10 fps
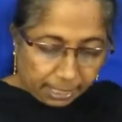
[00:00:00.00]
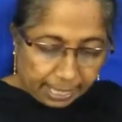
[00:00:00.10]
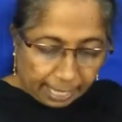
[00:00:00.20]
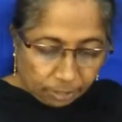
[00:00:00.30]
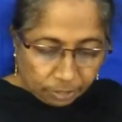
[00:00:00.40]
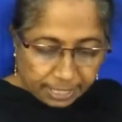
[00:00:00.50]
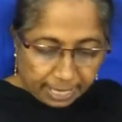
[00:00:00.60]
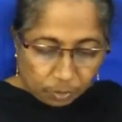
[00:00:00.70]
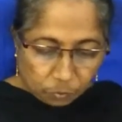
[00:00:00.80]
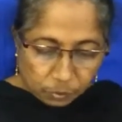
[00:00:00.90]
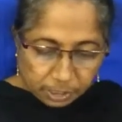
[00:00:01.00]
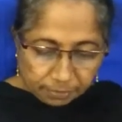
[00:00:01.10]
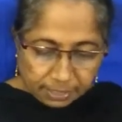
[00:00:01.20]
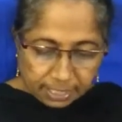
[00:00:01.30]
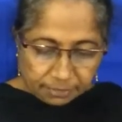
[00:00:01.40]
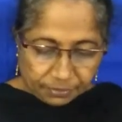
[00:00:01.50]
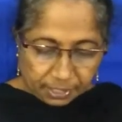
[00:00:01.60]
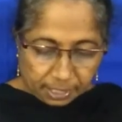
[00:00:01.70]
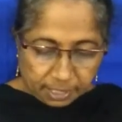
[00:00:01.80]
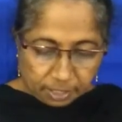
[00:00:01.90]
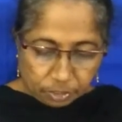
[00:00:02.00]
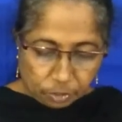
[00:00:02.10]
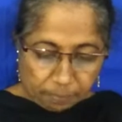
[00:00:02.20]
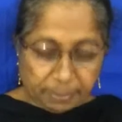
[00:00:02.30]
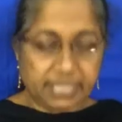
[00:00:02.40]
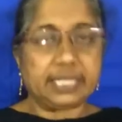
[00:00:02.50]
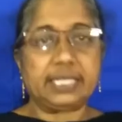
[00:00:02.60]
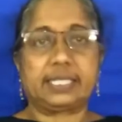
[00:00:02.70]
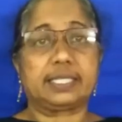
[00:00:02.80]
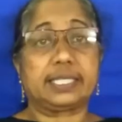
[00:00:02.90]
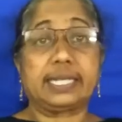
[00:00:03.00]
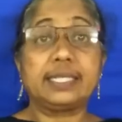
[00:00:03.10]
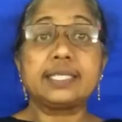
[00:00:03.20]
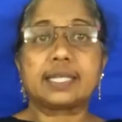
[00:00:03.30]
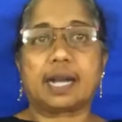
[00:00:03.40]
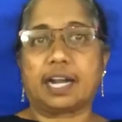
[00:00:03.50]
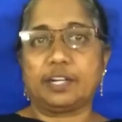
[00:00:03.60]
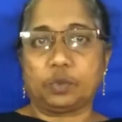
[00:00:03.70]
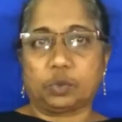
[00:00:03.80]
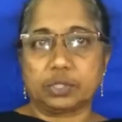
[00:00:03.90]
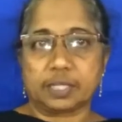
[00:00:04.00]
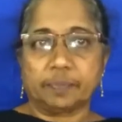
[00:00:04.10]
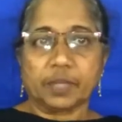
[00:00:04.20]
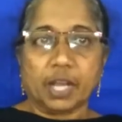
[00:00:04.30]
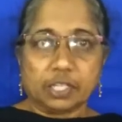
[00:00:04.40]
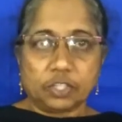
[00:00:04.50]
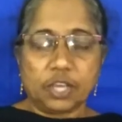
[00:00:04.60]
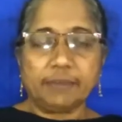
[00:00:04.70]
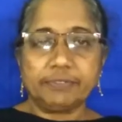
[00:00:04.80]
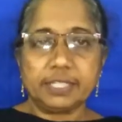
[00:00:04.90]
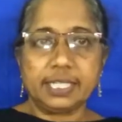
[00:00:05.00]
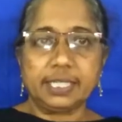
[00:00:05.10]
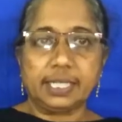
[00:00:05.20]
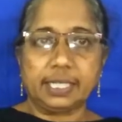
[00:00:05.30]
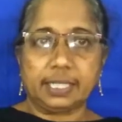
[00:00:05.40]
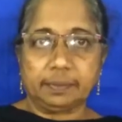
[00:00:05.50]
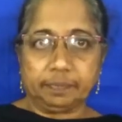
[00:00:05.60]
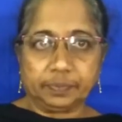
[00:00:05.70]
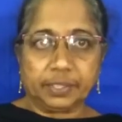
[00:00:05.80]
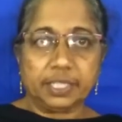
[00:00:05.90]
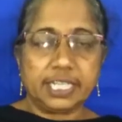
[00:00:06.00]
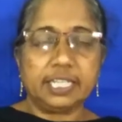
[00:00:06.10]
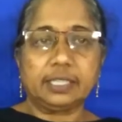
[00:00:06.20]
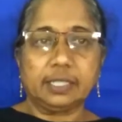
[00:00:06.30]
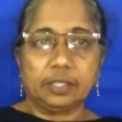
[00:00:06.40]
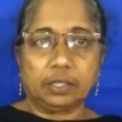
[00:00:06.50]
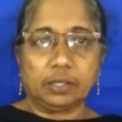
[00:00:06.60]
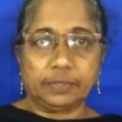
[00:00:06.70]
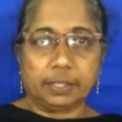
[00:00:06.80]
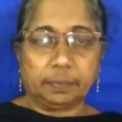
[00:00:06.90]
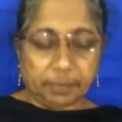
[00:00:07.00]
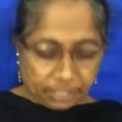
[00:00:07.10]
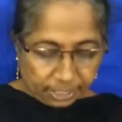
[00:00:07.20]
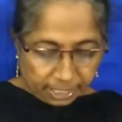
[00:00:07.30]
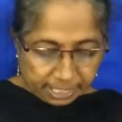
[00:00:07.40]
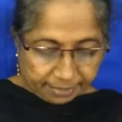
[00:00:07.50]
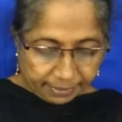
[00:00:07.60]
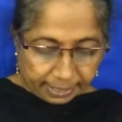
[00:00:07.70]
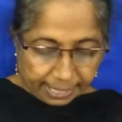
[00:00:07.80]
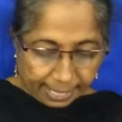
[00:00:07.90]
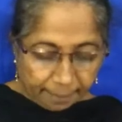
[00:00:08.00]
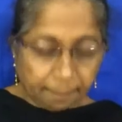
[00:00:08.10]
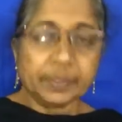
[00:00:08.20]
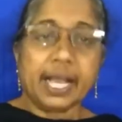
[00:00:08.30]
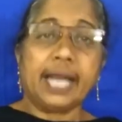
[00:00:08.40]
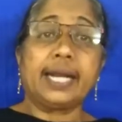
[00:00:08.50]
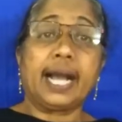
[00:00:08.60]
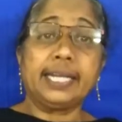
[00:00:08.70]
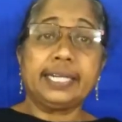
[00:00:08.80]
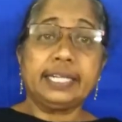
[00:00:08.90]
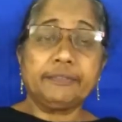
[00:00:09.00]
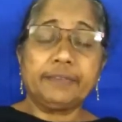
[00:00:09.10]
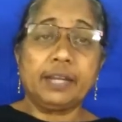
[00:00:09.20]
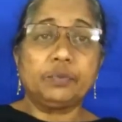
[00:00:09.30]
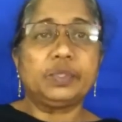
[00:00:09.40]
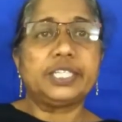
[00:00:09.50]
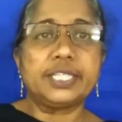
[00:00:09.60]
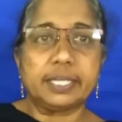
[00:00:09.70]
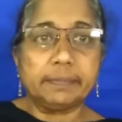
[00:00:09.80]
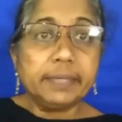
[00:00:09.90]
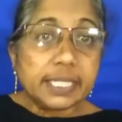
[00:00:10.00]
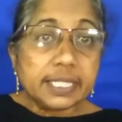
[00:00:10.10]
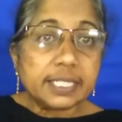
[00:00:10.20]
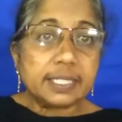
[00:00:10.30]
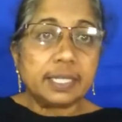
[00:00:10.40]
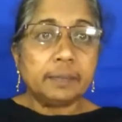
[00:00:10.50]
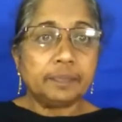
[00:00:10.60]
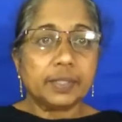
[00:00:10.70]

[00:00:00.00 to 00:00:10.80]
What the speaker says: Can you tell which of these figures show meat eaters, that is carnivores? So you have to see the teeth of the pictures given there and identify which is a meat eater